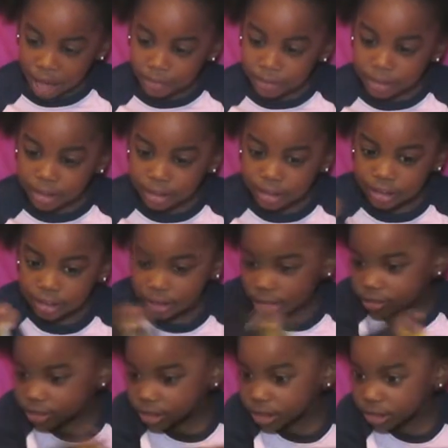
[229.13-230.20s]
I want to
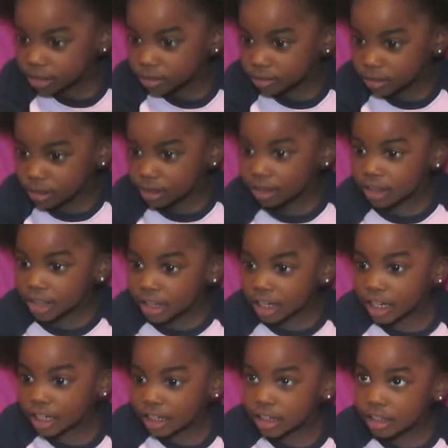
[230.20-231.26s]
close this one. Hold
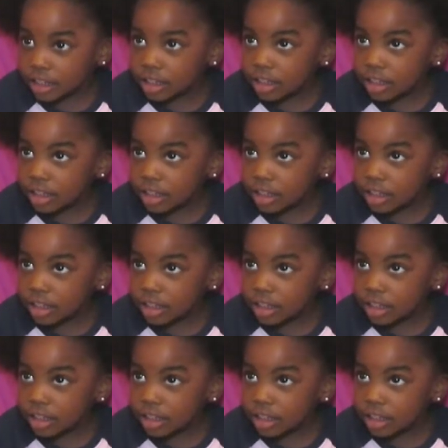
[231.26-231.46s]
it up.